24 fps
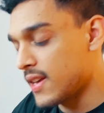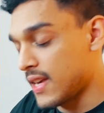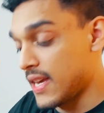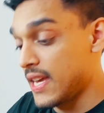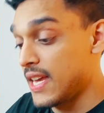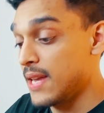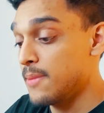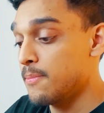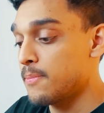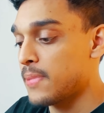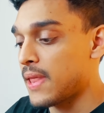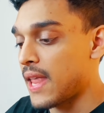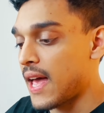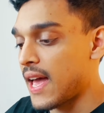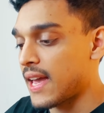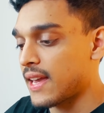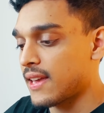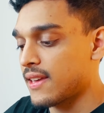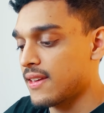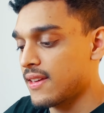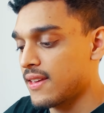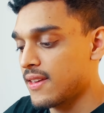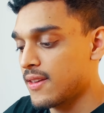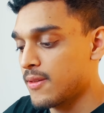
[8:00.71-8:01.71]
in
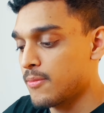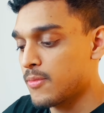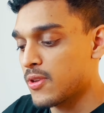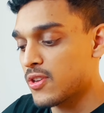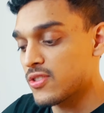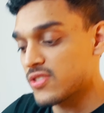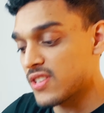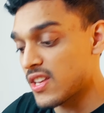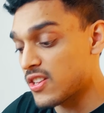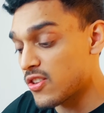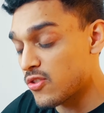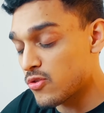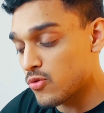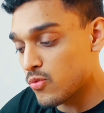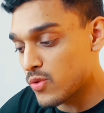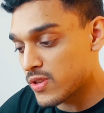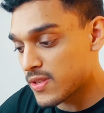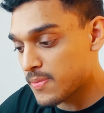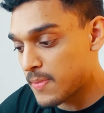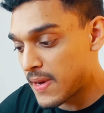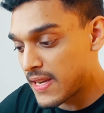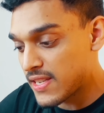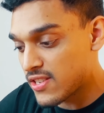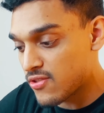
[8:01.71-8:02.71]
black because they didn't do a
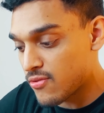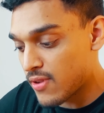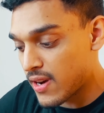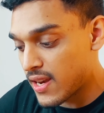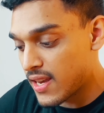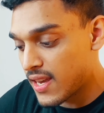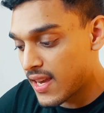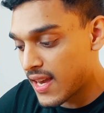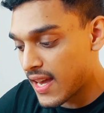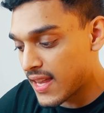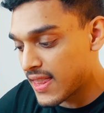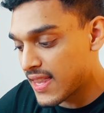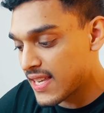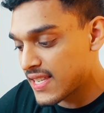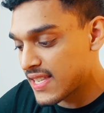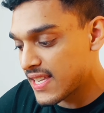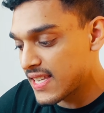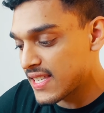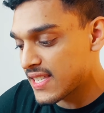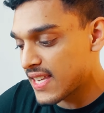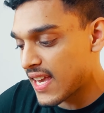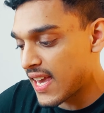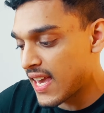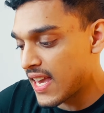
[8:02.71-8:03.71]
space gray, and this
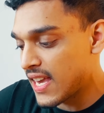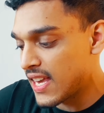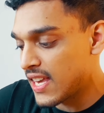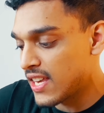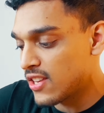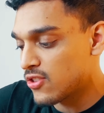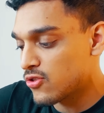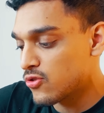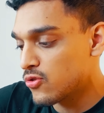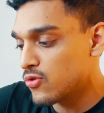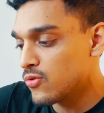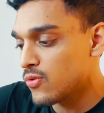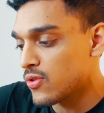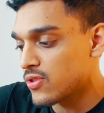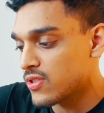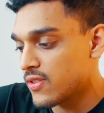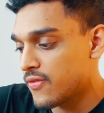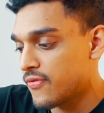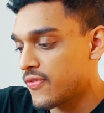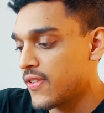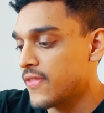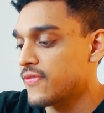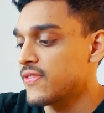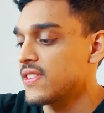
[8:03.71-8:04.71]
is a
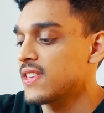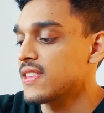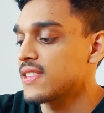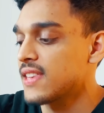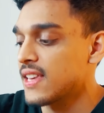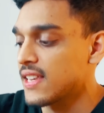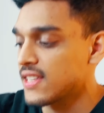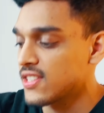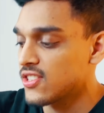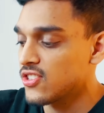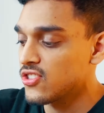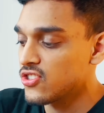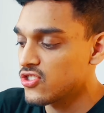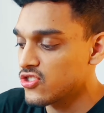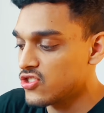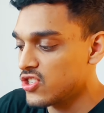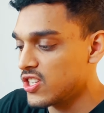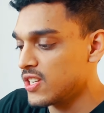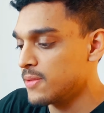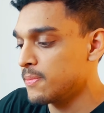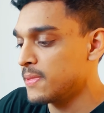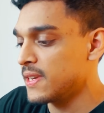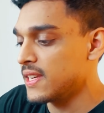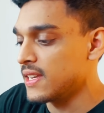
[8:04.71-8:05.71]
256
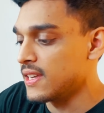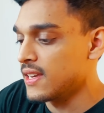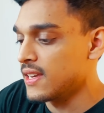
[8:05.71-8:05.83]
GB.